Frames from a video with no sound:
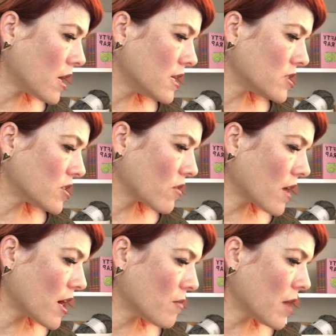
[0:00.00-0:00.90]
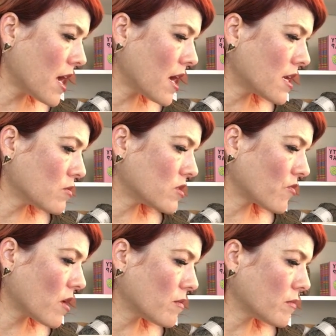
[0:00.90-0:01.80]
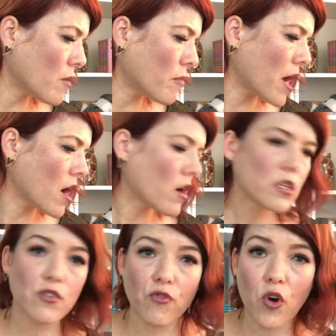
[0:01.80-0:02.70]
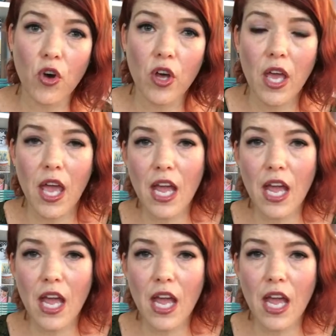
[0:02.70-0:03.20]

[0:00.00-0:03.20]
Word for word: Instagram and it was from My Heart's Full.